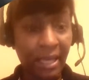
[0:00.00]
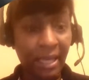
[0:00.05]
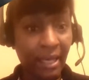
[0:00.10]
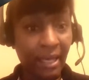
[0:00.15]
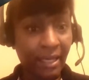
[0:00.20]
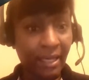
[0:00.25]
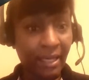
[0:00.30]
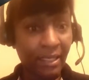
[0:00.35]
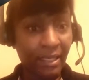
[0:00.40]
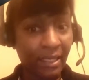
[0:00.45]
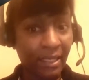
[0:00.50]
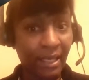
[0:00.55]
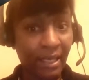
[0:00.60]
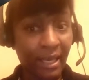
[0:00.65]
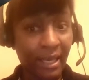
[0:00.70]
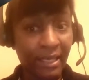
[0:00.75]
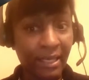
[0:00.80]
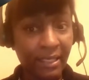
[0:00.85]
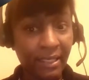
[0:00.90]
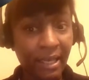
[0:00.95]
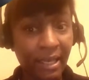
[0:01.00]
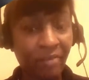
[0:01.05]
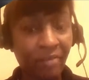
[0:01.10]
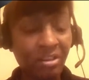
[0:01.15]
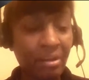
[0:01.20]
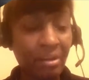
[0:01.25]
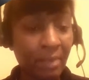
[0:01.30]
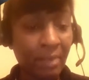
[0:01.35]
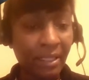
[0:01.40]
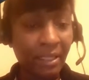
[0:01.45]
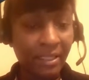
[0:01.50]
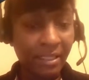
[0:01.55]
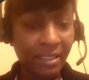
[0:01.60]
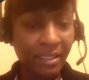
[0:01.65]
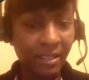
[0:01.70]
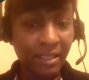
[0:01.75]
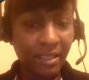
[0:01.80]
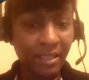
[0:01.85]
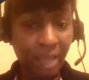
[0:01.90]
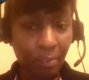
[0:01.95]
And I can and I can every time I listen
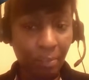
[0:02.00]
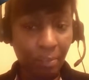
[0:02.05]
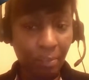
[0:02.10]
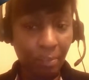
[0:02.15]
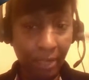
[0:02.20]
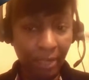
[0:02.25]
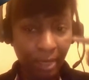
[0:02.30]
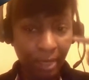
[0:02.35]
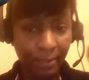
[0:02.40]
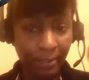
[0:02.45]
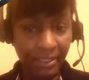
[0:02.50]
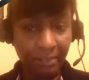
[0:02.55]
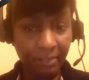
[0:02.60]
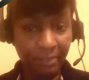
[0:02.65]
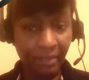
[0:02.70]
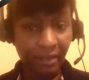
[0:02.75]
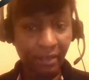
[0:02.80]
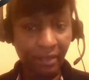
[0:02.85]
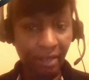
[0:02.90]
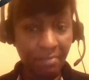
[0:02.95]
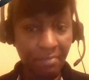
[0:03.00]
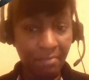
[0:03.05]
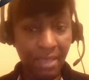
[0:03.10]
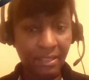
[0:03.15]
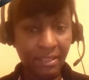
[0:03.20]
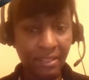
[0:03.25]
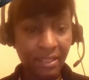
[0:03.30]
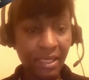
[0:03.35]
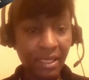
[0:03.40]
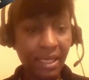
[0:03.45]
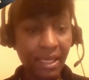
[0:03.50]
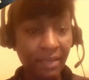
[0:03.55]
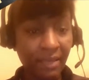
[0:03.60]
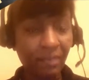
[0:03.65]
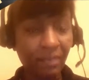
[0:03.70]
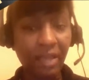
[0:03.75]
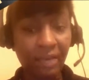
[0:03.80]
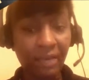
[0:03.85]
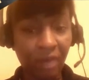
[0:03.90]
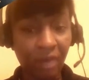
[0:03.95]
to this, I'll pick up on something that I missed mm-hmm. in the mm-hmm.
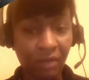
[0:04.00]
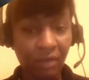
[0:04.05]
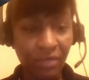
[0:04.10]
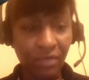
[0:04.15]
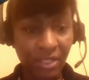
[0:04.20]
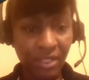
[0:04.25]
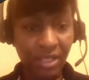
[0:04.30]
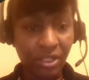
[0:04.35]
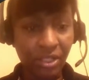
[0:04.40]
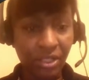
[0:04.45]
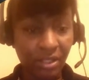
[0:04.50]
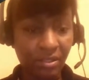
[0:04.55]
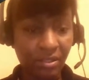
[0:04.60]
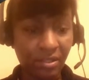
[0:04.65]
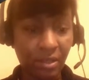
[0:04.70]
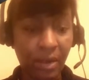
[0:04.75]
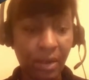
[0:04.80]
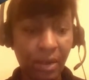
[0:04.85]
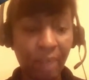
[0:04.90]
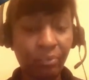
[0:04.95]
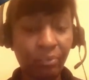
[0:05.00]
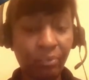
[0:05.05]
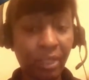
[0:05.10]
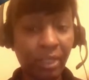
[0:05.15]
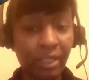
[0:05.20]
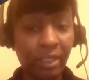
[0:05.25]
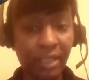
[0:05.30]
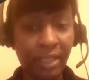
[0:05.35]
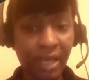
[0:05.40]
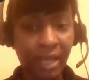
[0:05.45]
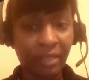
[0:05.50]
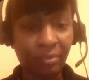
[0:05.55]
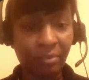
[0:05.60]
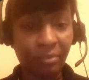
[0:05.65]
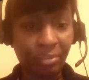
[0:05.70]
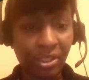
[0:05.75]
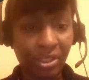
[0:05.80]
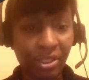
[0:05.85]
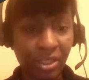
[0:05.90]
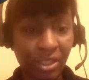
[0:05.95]
live conversation. So I really kind of
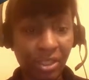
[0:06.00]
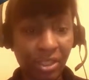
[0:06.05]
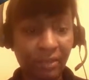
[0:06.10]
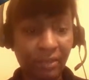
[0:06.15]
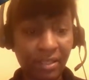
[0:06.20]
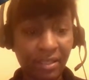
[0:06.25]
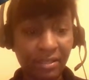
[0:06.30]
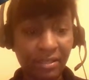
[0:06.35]
appreciate. And there's